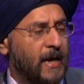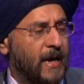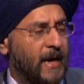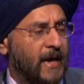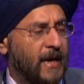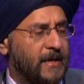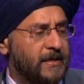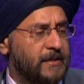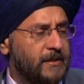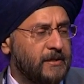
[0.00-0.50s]

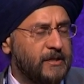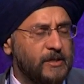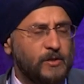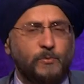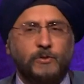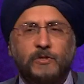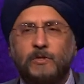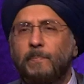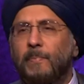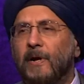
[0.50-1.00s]
And
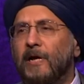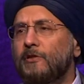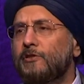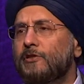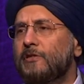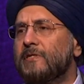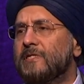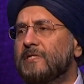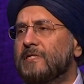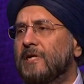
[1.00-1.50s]
this was the
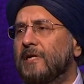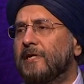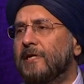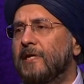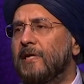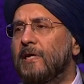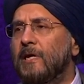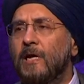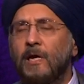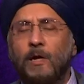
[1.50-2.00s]
Belgian
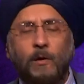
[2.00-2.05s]
study,